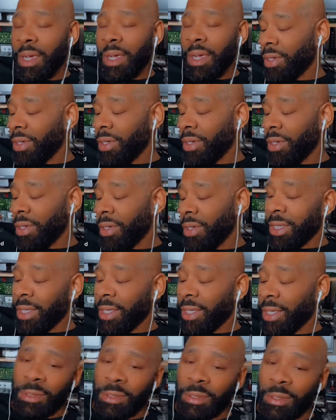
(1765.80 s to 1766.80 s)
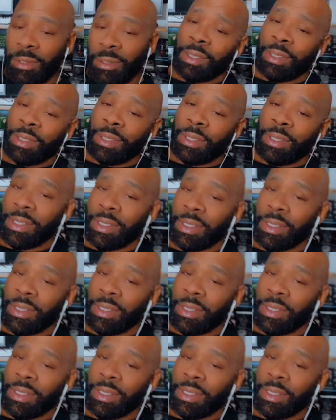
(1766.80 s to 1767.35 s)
right, y'all. Hey, listen, I